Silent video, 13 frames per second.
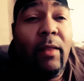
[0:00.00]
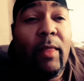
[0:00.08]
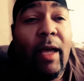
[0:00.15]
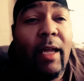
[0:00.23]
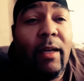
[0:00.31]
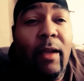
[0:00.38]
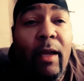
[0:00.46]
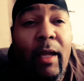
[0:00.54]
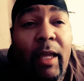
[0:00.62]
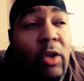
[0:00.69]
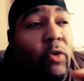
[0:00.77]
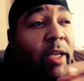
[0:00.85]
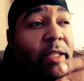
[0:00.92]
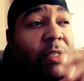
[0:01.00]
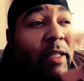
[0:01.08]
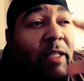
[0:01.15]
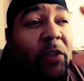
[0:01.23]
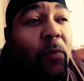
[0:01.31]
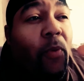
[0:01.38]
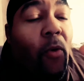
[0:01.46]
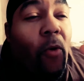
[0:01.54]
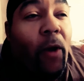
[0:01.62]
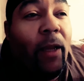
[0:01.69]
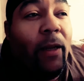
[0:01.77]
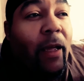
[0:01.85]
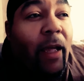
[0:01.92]
that you get to this
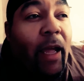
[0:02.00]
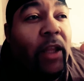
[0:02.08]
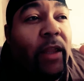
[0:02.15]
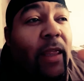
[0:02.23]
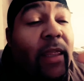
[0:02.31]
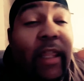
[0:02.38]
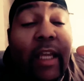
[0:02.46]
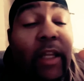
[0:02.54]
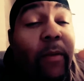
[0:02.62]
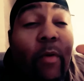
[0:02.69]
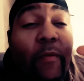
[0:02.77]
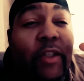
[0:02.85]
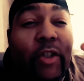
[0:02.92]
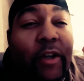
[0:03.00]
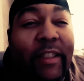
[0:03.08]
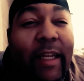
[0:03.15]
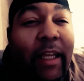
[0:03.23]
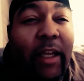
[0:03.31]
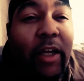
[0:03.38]
point and then the movie starts getting